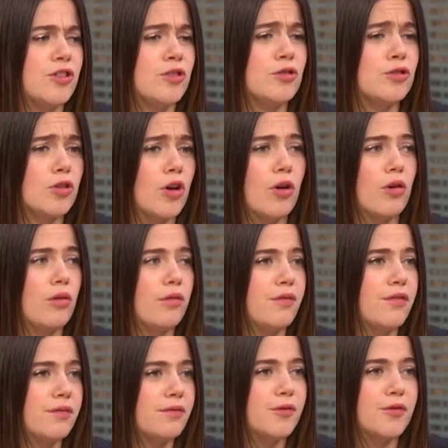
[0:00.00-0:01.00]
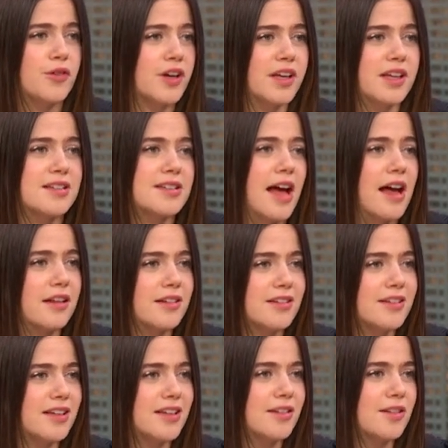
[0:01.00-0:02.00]
she's so freaking
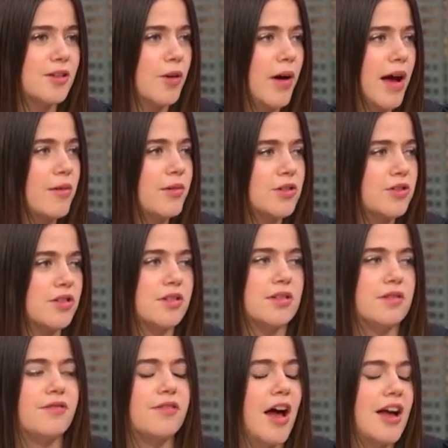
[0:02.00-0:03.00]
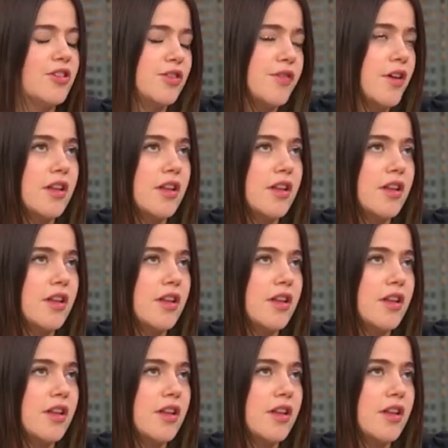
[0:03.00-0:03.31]
talented. So I was just, I just